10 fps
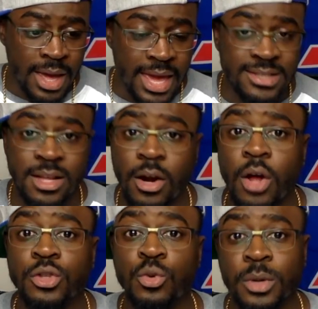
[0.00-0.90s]
it's not
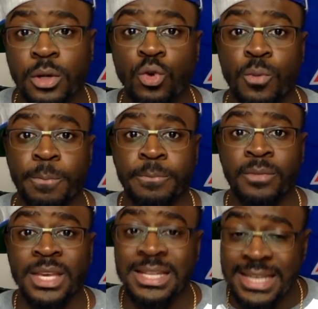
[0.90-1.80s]
all doom and gloom.
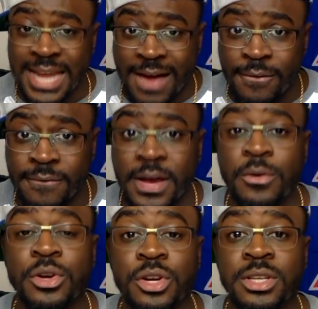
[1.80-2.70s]
He did have a
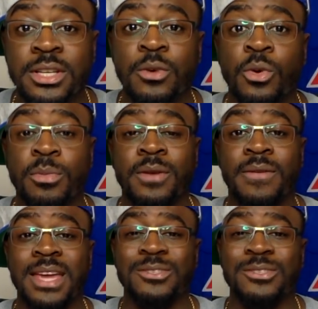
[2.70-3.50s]
very good year with McVay.